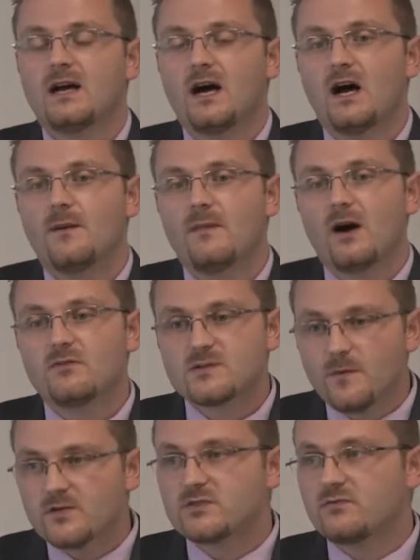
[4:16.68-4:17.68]
Our
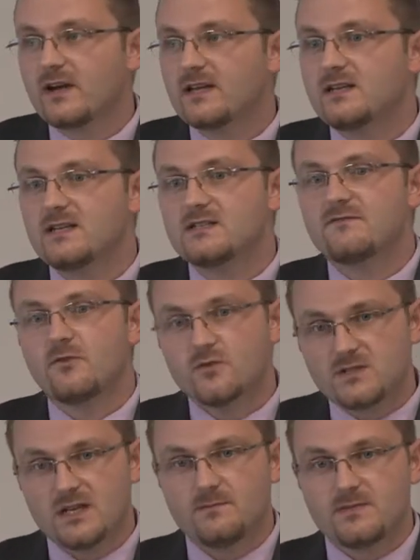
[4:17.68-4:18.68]
response rate is
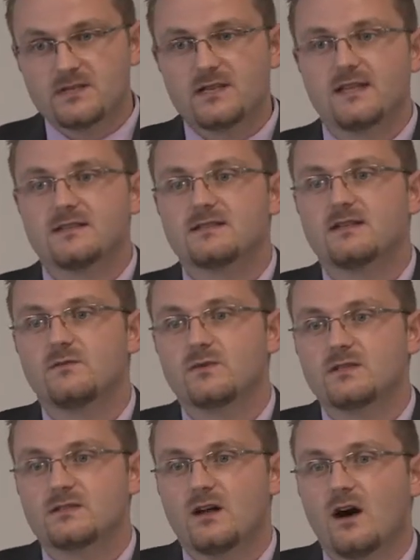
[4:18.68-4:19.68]
14%,
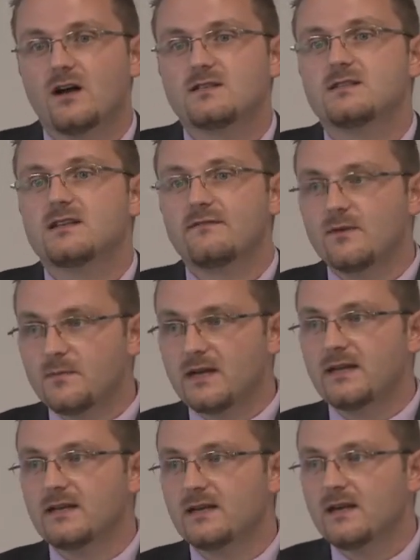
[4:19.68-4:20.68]
which is the highest it's ever
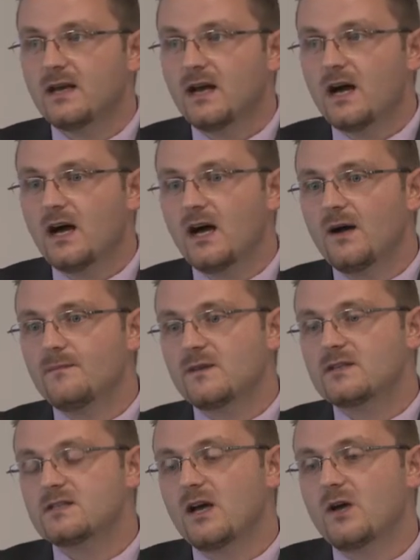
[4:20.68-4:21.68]
been.
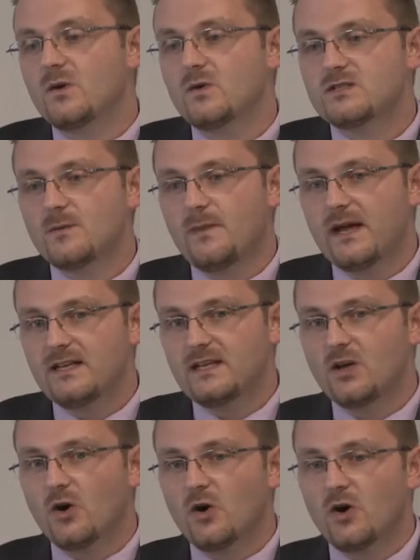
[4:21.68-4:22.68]
So
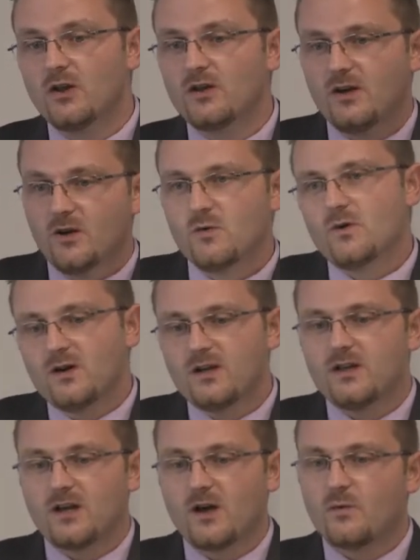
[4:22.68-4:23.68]
depending on,
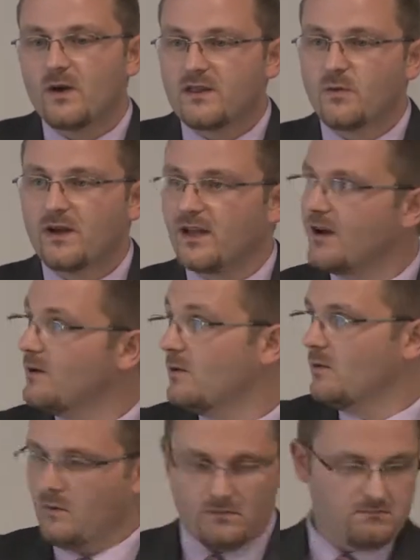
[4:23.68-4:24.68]
whether we are,
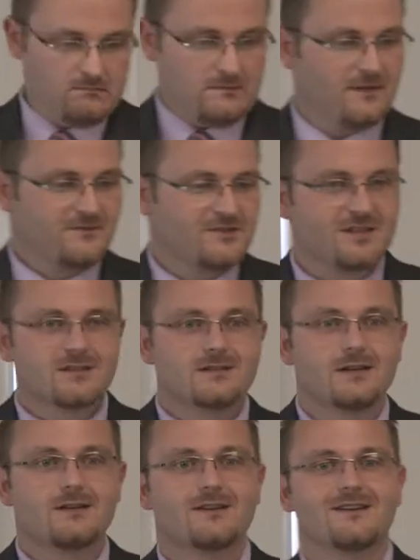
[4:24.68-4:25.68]
I've not touched
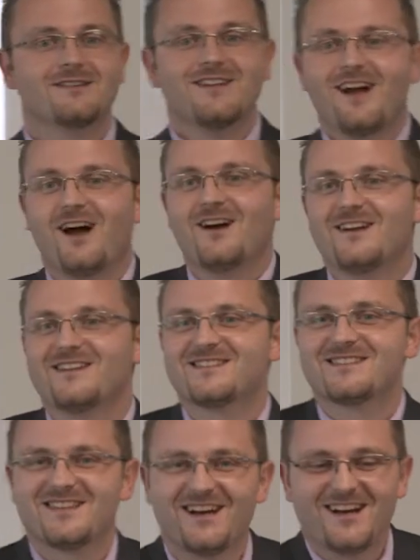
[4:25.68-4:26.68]
anything.
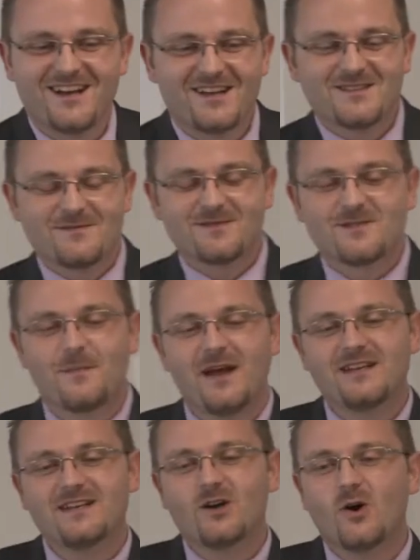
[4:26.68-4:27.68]

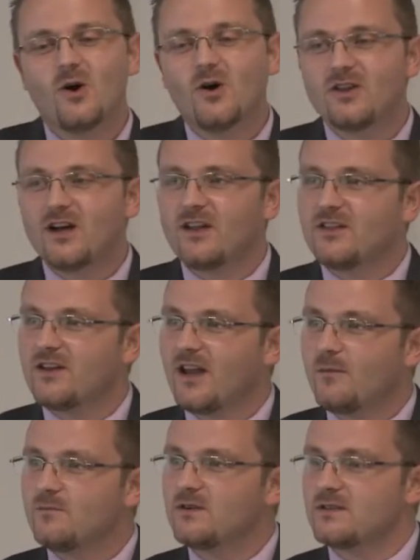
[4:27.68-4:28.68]
Depending on the
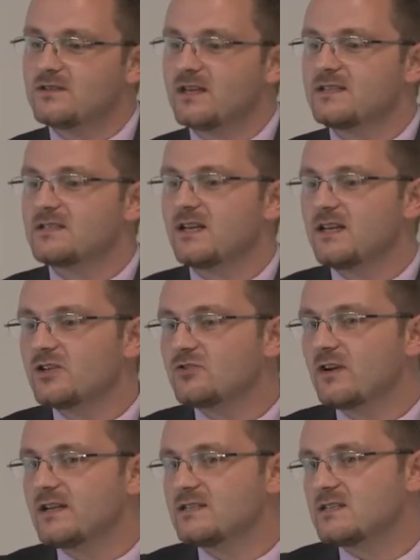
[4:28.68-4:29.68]
numbers, it's an
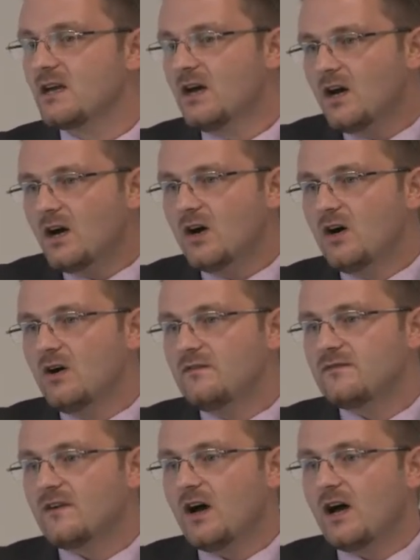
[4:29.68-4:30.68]
increase of
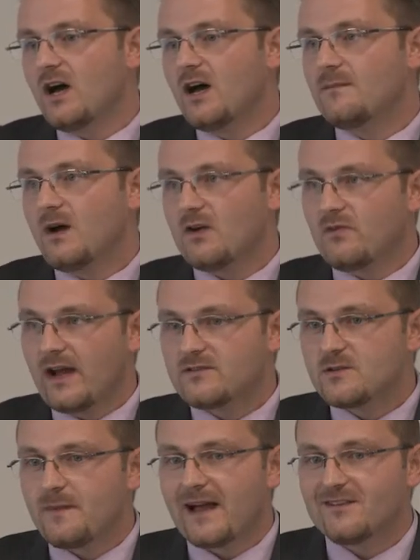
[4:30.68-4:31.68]
around
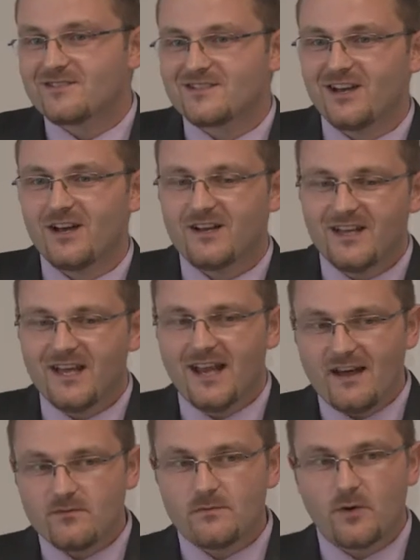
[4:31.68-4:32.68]
about
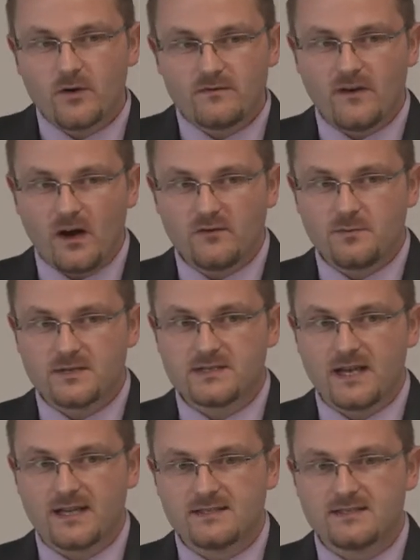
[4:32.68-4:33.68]

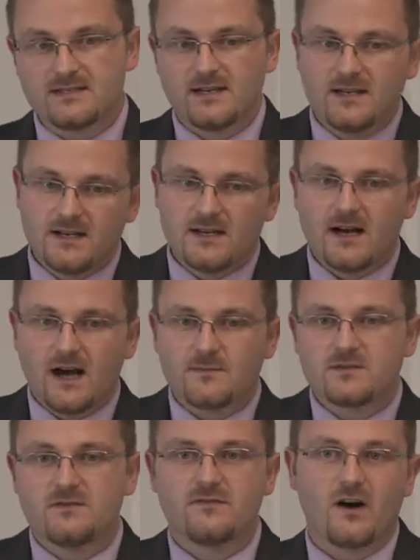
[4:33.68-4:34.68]
11.5% up
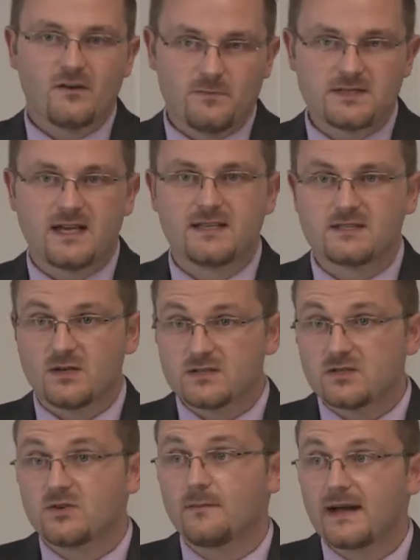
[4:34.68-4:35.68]
to 5%. So it's
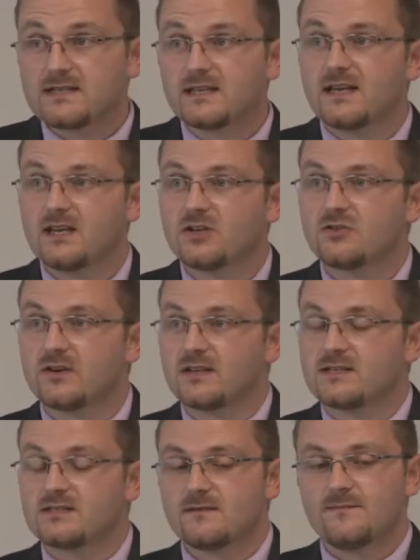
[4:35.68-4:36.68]
a dramatic
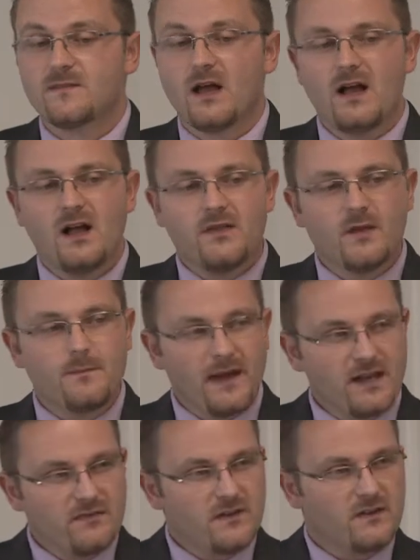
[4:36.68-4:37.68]
increase. The
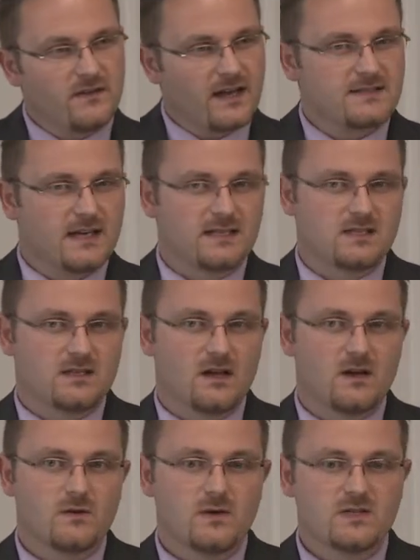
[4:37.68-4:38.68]
benefit of that data,
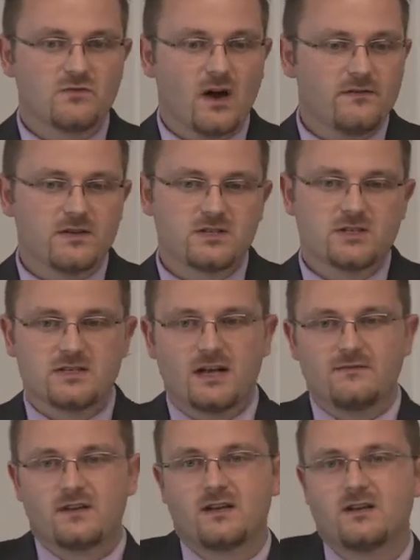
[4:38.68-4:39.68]
though, is rather than just
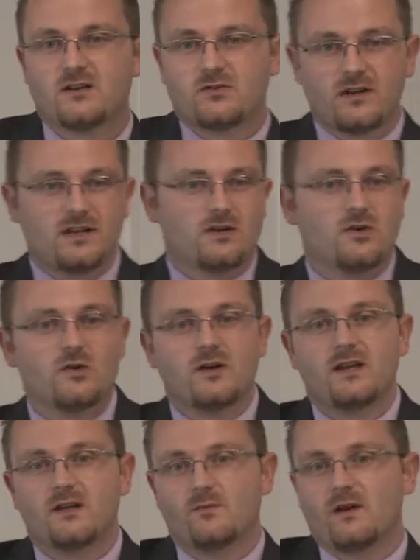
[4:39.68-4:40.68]
having a green
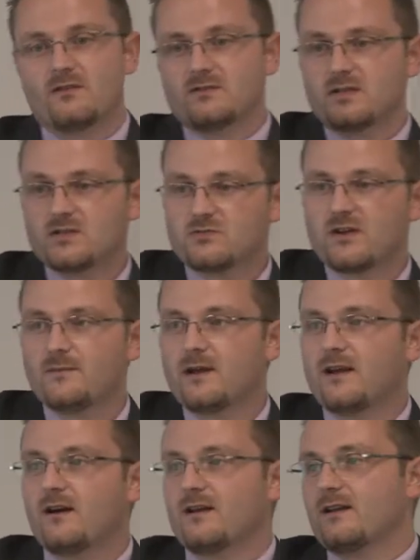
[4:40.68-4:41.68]
coin and whether it's extremely
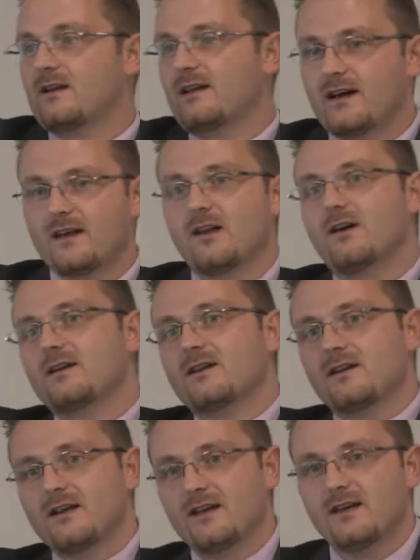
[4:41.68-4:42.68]
likely,
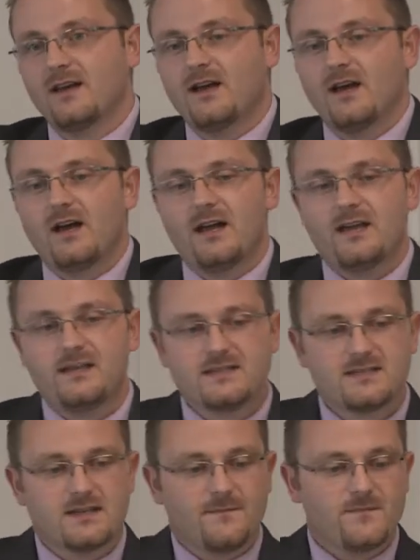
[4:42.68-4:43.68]
unlikely,
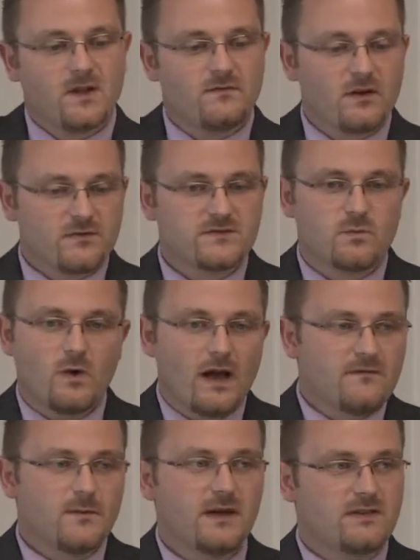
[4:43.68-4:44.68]
is very often
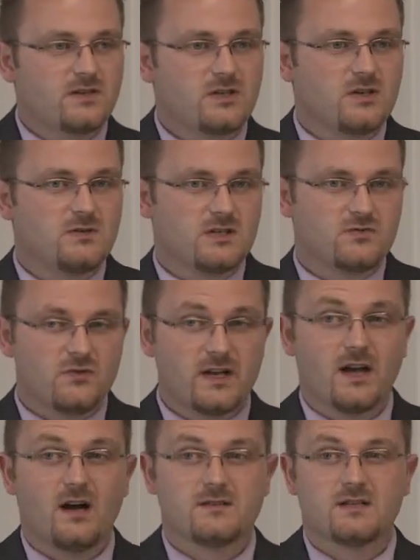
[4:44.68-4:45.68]
whatever method you use, it's really
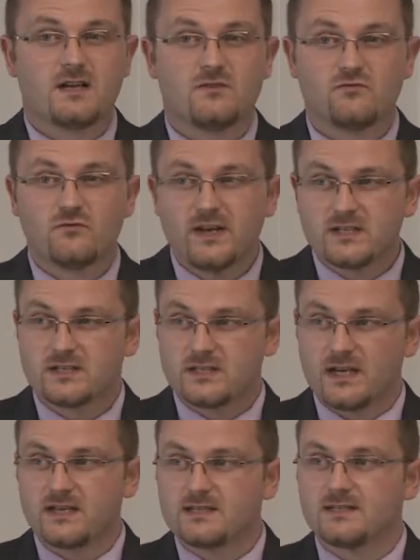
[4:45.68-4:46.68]
hard to get rich
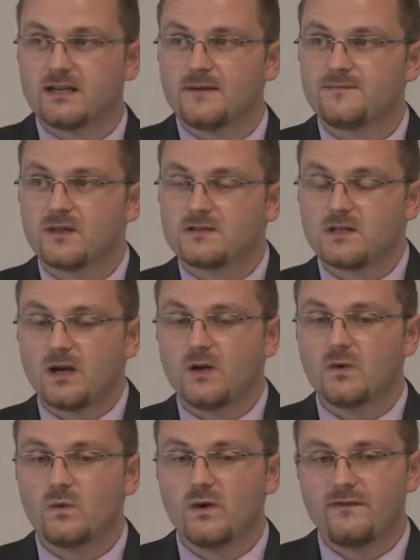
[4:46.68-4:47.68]
data.
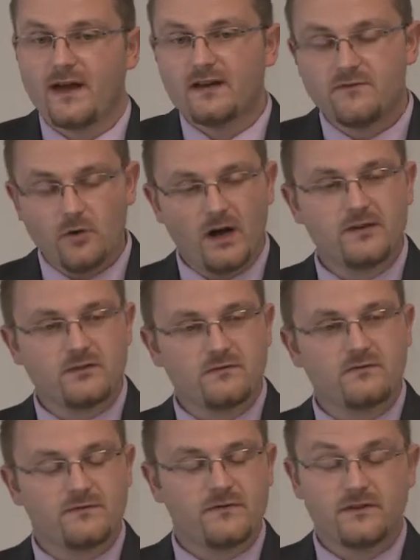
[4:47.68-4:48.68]
So we've had
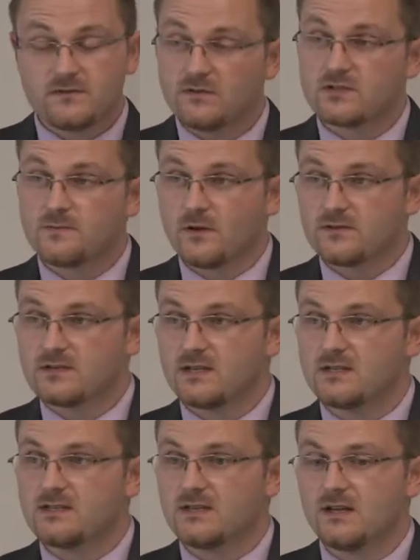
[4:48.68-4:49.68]
450
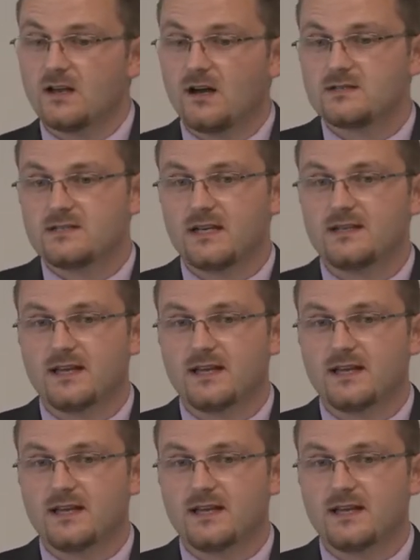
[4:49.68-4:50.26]
responses in the last 10